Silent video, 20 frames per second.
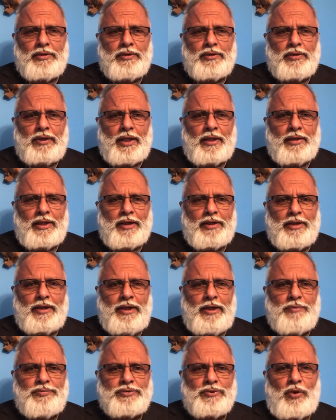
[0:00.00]
that, that
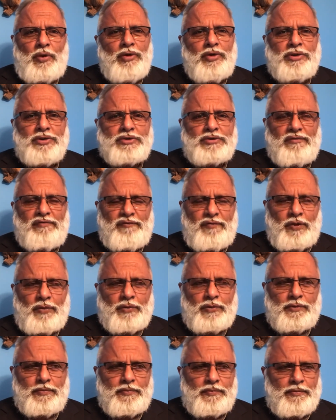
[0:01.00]
keeps all of this afloat.